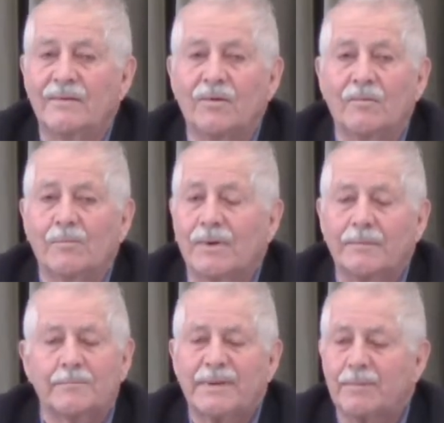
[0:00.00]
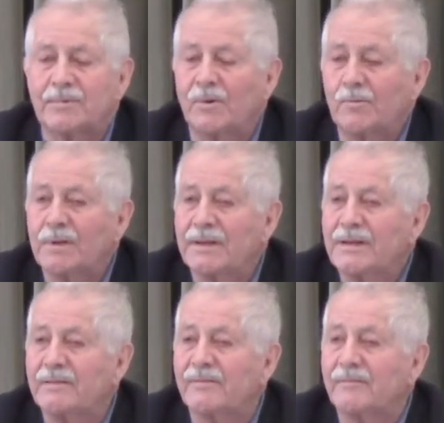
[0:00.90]
You know, people don't
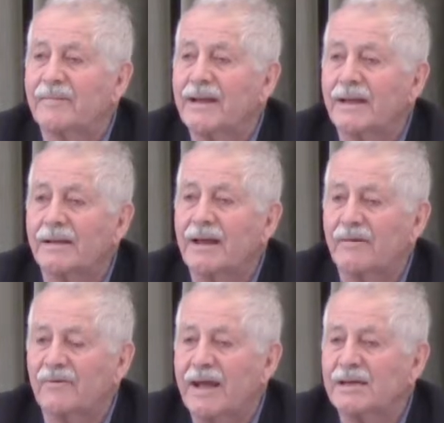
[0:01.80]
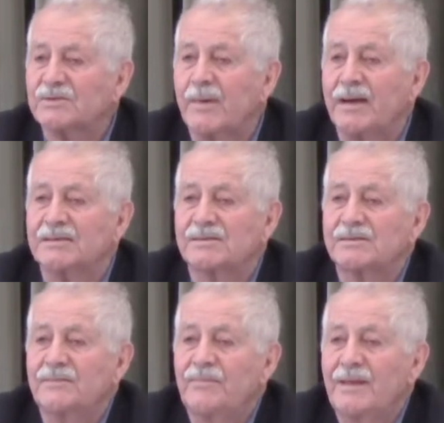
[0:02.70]
believe that we had to have gas masks.